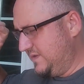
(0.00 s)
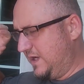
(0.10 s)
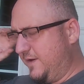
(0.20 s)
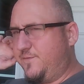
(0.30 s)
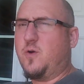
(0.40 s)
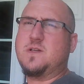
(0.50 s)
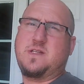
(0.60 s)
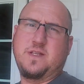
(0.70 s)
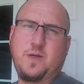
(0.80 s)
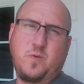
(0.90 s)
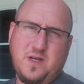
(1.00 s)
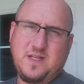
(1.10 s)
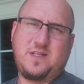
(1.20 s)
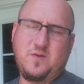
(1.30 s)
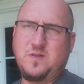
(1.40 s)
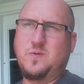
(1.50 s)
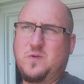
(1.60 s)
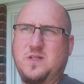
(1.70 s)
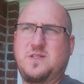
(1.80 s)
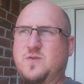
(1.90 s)
Unfortunately, we're not the only
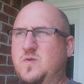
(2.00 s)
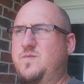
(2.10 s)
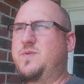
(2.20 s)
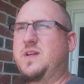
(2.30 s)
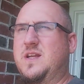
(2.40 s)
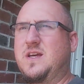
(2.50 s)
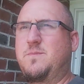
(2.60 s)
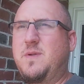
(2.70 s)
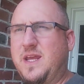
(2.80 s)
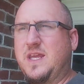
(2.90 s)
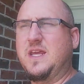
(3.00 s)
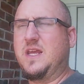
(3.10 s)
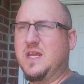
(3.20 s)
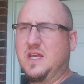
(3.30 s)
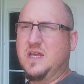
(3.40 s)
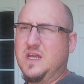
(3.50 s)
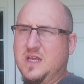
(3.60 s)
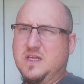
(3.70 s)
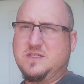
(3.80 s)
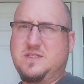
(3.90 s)
ones who have been making
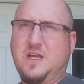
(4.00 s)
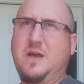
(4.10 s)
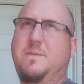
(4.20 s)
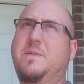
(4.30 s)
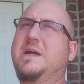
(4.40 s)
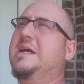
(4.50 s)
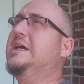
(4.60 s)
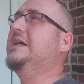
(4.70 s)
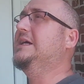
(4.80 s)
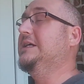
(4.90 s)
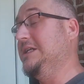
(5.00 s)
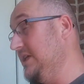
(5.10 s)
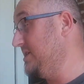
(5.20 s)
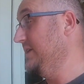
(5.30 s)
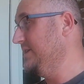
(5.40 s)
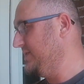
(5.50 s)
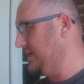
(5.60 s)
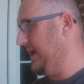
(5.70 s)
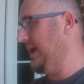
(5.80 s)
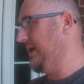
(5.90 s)
some
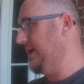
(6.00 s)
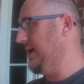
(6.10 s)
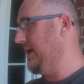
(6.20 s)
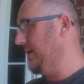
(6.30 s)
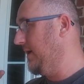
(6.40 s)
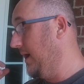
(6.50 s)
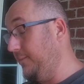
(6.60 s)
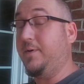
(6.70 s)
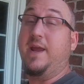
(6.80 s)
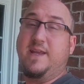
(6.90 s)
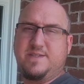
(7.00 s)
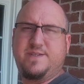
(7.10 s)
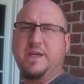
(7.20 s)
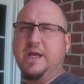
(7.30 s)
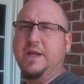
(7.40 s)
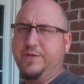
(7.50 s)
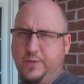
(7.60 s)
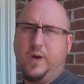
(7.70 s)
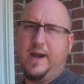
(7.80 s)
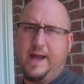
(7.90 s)
additions and updates
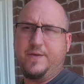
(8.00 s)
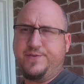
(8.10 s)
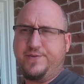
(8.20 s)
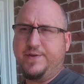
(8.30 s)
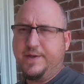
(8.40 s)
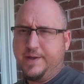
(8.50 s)
to our house.